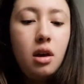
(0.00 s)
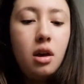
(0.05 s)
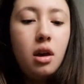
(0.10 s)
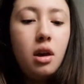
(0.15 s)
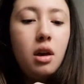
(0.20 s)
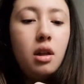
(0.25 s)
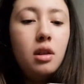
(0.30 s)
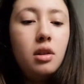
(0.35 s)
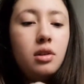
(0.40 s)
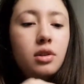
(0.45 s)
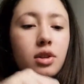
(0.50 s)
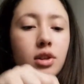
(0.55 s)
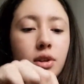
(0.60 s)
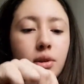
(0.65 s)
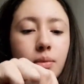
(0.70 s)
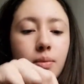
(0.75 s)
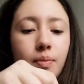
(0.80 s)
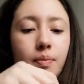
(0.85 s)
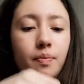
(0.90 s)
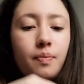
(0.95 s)
and
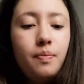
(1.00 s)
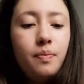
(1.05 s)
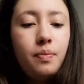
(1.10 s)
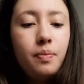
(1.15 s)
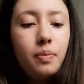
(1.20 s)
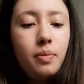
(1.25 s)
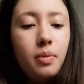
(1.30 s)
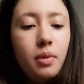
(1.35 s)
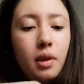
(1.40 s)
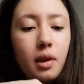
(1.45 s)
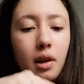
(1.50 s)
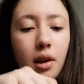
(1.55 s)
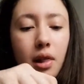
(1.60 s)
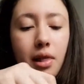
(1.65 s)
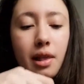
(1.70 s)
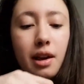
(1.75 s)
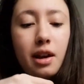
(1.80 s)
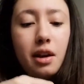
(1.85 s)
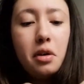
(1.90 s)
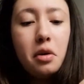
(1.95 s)

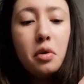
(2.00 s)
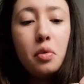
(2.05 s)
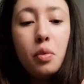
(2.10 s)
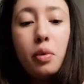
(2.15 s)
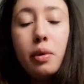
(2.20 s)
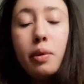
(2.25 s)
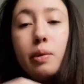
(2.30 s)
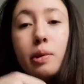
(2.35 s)
later we